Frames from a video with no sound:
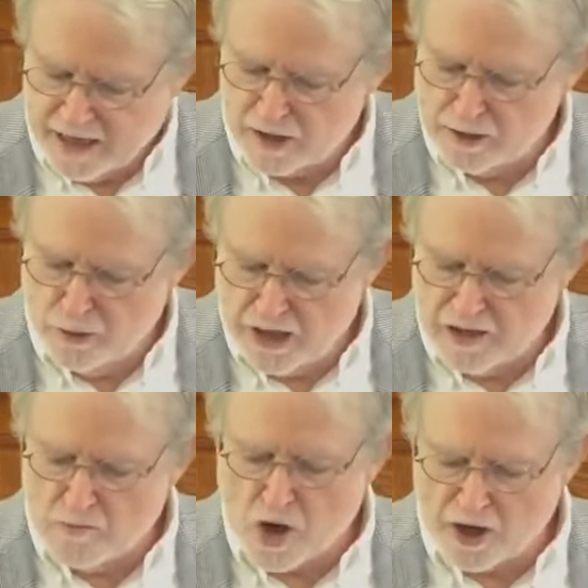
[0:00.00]

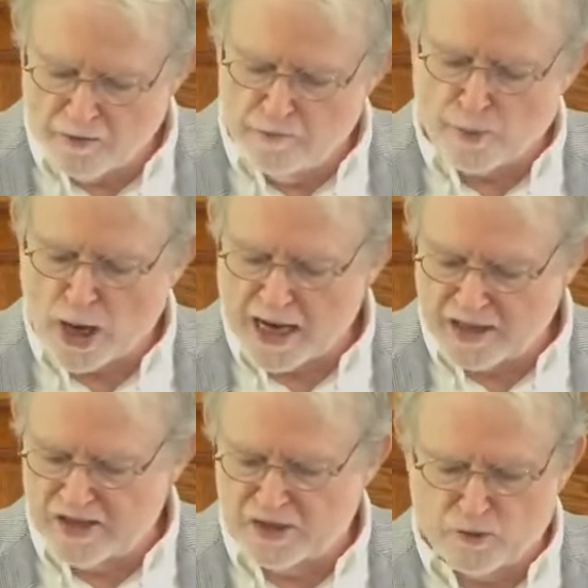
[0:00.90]
including Martin
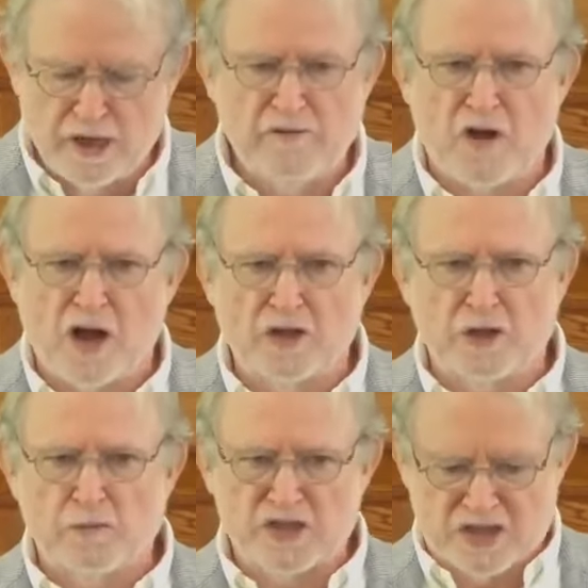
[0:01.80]
Breck's
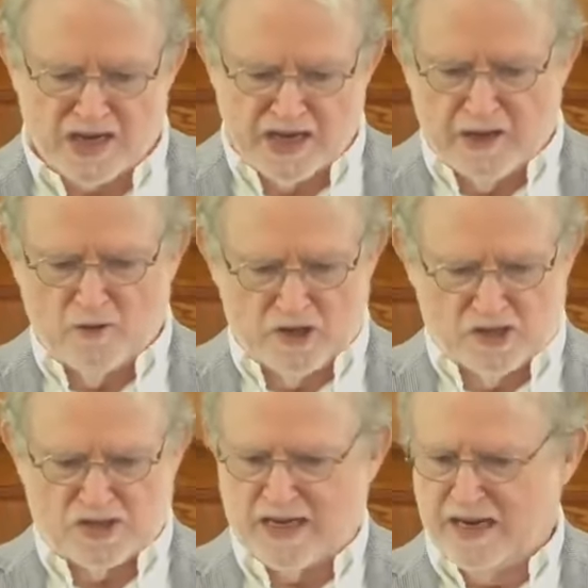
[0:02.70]
3-volume study,
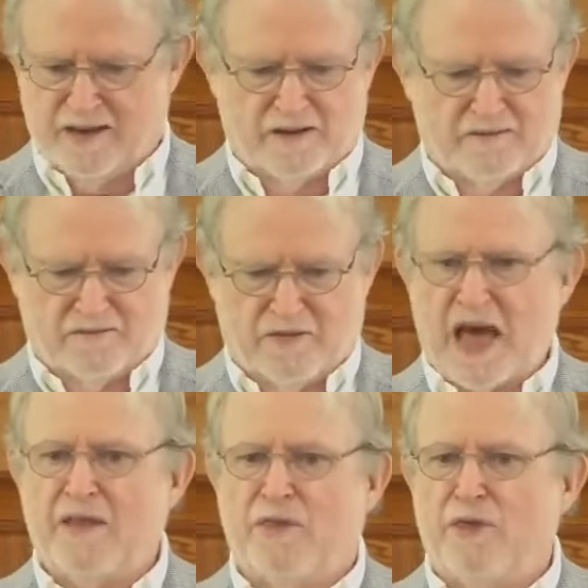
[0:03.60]
which is like
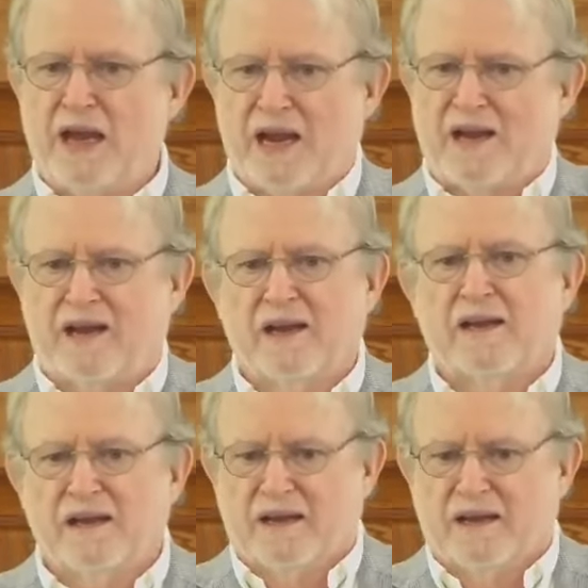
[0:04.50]
that thick.